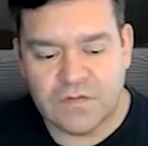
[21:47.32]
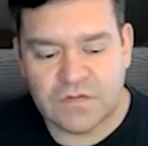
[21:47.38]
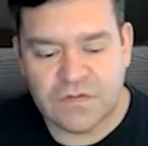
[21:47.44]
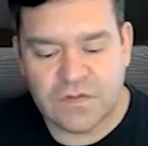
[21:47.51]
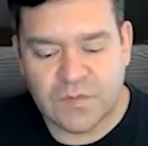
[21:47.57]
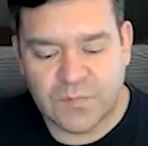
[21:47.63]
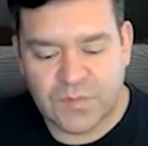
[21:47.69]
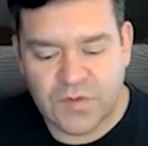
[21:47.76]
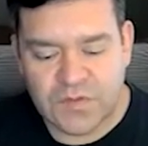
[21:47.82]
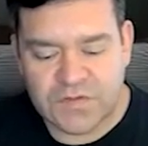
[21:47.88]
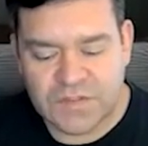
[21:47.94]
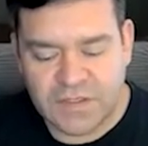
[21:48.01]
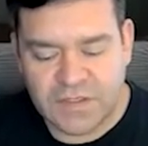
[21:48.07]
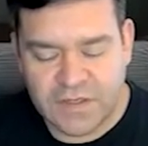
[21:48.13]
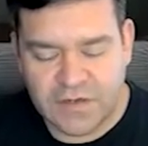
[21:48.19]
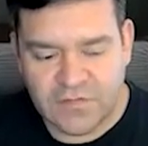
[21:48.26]
the person
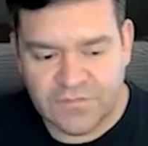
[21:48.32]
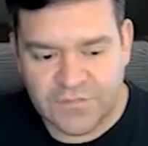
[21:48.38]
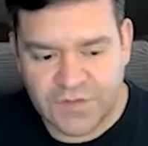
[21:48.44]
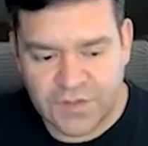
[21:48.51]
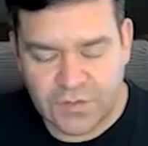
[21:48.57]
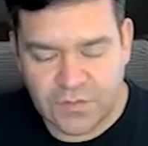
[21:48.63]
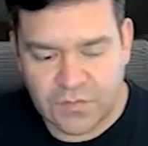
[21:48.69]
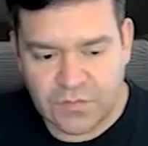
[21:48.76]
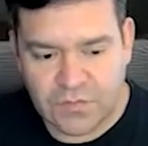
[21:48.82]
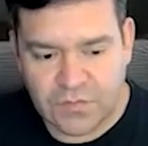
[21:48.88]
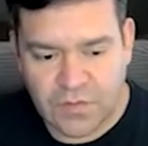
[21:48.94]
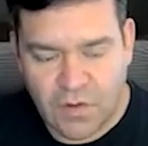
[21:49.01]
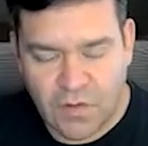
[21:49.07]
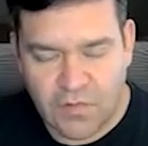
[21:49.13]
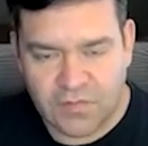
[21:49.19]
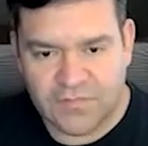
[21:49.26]
can interview
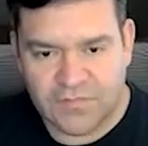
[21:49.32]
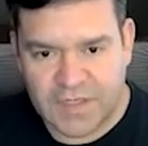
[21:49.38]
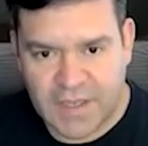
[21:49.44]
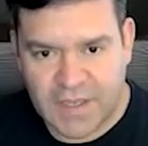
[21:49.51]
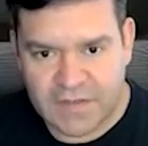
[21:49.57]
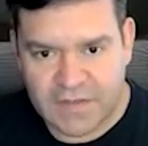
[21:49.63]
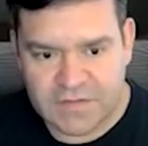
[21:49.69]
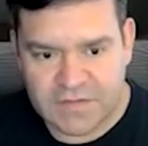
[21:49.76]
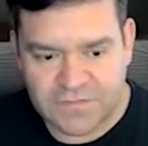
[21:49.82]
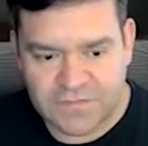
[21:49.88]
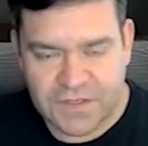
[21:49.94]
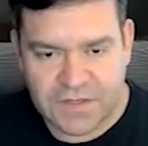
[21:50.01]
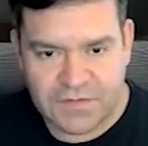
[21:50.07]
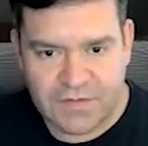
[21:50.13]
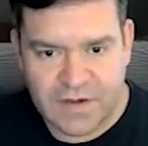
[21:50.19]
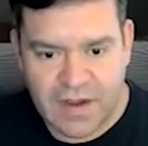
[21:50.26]
all the VAs to
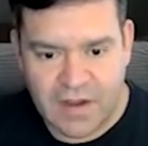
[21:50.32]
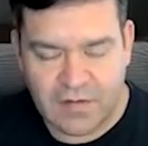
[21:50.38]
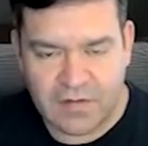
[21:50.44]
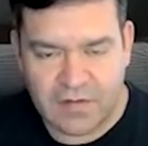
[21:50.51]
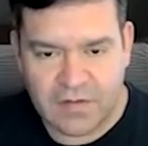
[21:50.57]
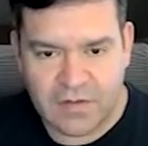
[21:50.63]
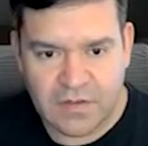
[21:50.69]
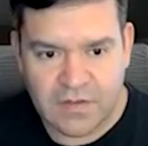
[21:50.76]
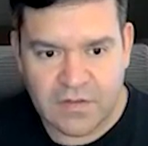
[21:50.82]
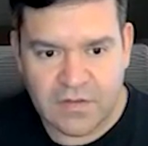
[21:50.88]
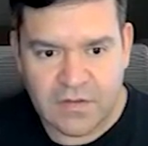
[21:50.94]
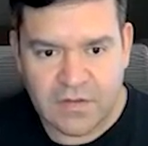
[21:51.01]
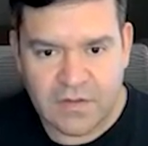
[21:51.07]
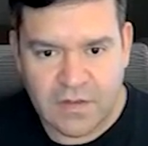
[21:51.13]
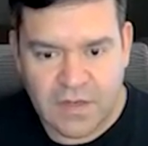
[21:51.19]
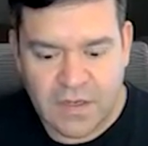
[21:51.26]
figure out
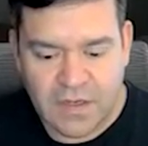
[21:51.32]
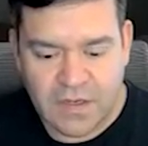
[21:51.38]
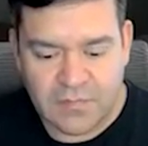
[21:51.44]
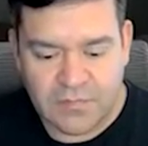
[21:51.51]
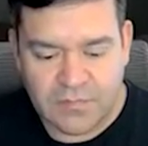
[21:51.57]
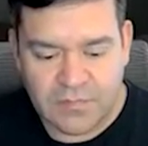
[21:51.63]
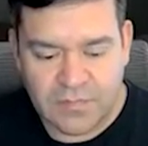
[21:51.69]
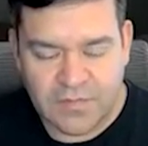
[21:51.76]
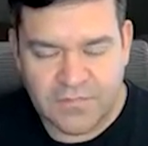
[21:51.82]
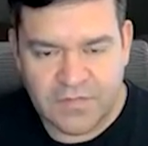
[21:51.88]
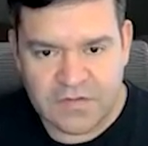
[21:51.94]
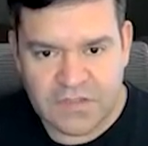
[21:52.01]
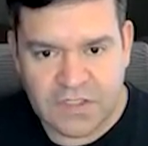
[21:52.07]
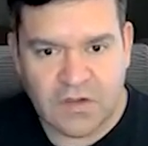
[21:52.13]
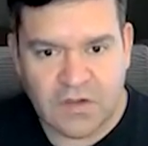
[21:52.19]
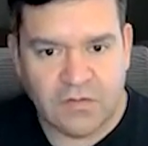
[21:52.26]
if
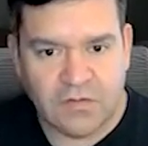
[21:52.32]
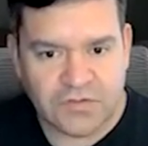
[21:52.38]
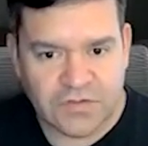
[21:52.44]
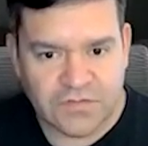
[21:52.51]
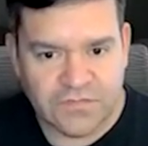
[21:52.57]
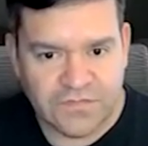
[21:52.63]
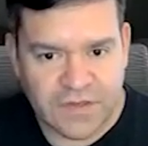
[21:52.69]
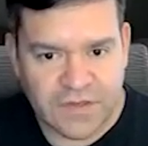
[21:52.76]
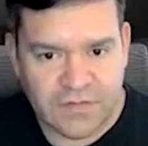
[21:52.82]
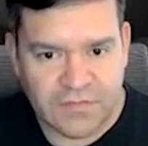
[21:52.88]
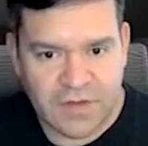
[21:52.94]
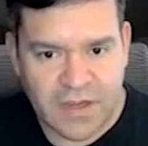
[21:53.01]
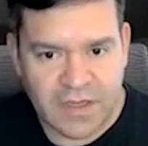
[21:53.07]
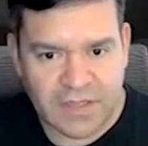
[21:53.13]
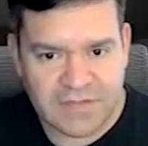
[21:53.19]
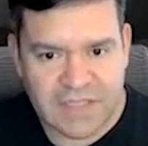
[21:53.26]
there's a culture fit,
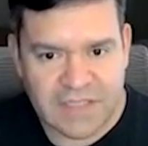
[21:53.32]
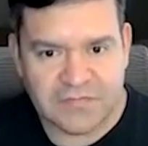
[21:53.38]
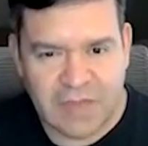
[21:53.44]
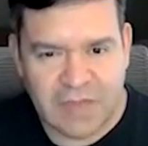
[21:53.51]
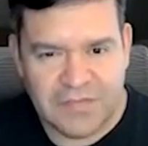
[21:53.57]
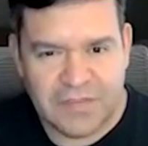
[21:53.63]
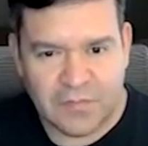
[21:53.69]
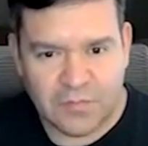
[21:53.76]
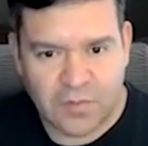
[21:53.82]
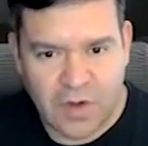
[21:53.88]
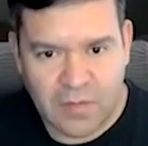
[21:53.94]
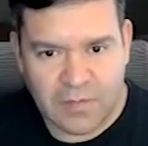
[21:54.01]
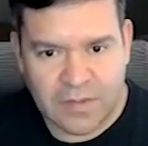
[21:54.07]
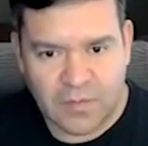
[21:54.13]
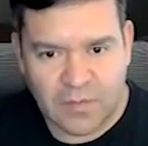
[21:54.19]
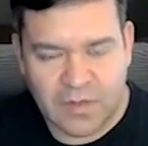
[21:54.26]
right? Because that's, I think,
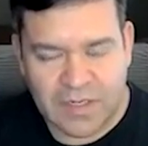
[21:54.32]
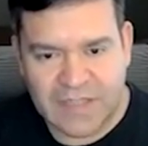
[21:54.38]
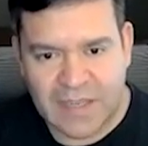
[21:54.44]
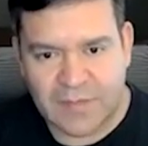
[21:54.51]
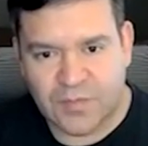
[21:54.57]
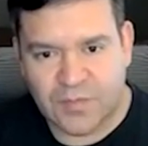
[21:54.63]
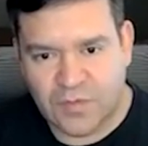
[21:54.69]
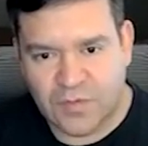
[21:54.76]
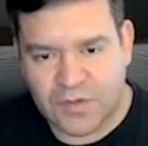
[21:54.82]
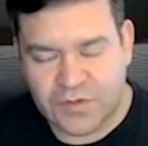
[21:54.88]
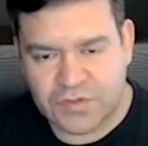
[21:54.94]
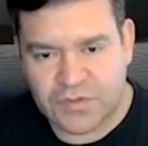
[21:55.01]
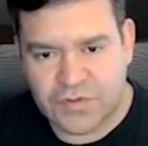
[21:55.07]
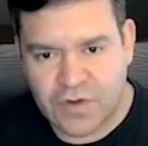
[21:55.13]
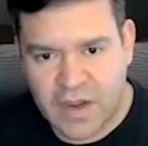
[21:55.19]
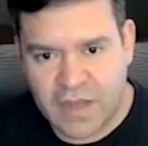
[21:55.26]
probably what at that point you're
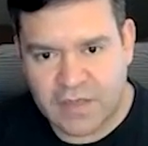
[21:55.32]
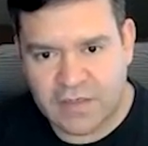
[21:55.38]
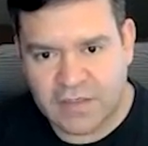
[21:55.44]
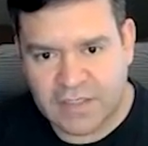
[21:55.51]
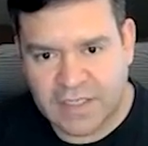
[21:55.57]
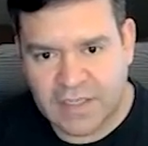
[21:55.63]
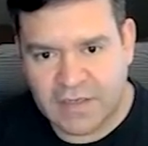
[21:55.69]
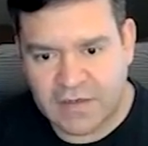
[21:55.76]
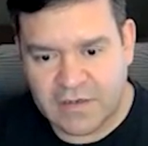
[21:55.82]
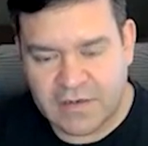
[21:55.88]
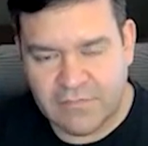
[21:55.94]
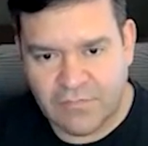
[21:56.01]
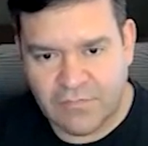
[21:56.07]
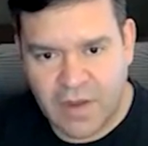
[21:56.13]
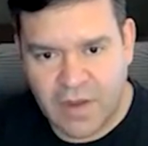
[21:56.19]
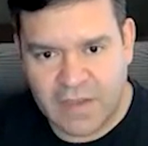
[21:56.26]
trying to get
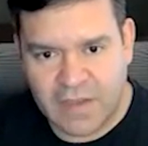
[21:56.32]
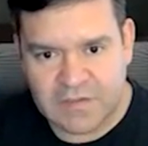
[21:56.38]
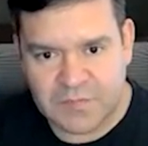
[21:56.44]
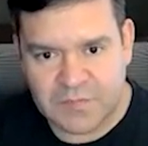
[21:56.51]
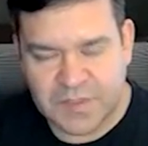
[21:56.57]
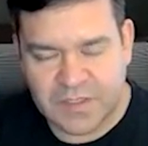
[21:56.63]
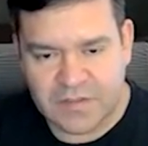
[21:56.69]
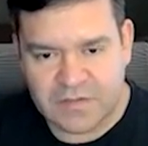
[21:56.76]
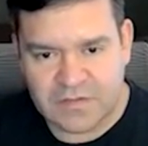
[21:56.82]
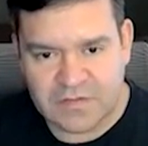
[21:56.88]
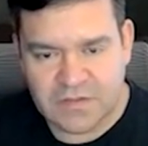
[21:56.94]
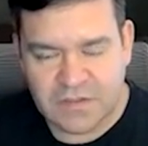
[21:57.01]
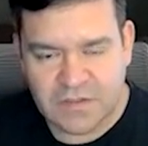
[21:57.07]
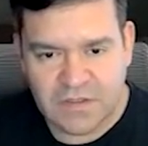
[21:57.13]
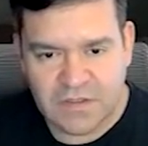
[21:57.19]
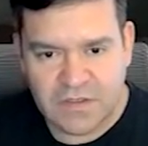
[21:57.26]
right, is because
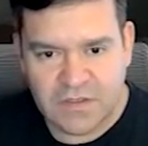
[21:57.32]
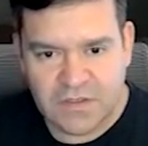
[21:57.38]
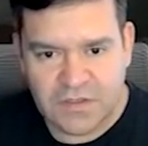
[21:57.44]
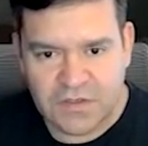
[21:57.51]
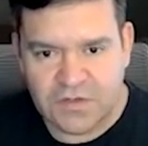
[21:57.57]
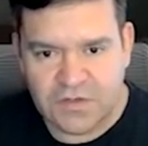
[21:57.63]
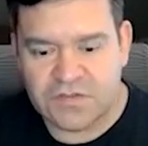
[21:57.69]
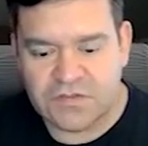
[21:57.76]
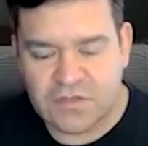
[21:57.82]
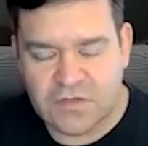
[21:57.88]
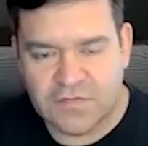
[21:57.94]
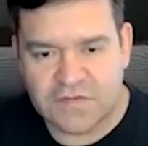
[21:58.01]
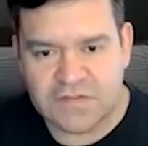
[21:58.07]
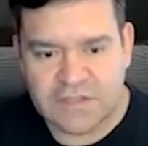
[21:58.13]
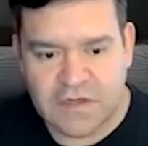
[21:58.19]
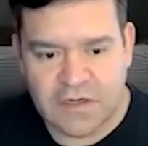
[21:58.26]
your
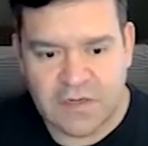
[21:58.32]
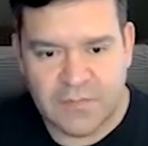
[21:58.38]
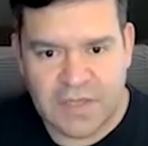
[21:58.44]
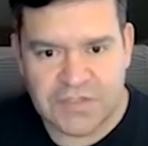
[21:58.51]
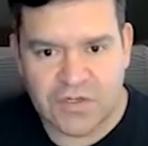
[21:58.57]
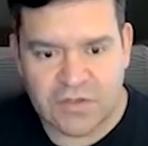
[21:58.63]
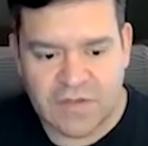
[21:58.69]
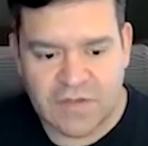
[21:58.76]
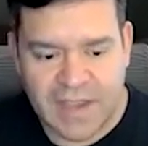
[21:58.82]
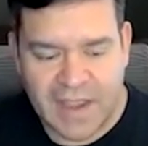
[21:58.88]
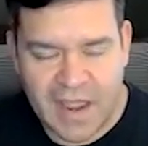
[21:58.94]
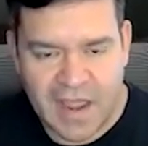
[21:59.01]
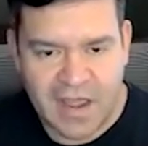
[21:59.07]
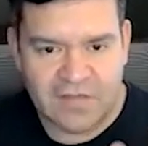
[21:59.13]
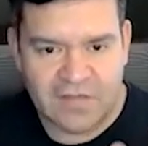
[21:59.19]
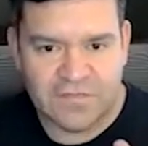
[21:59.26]
service has already made sure they
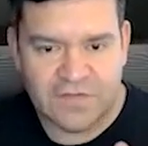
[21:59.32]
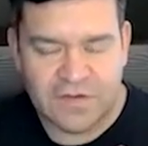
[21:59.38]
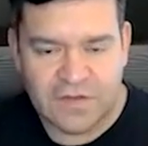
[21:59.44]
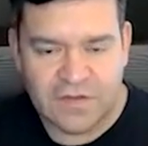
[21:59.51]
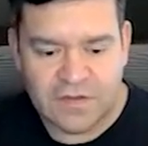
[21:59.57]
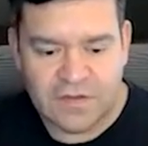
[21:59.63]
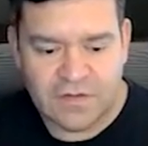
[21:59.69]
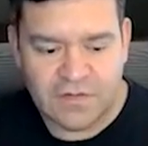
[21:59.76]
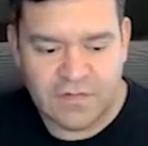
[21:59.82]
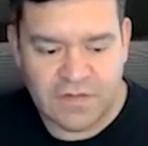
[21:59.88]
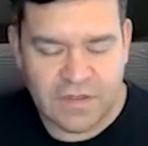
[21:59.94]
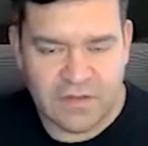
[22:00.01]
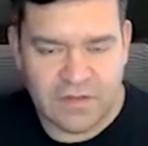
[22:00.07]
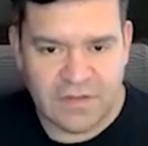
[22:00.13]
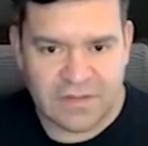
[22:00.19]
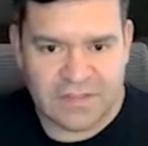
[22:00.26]
have
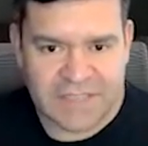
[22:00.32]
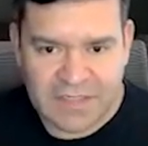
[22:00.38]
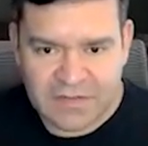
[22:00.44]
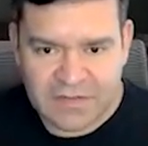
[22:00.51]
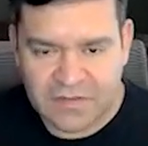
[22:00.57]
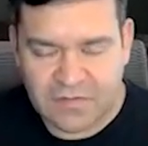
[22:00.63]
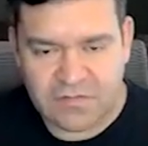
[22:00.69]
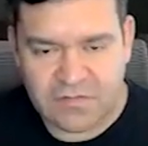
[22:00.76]
the technical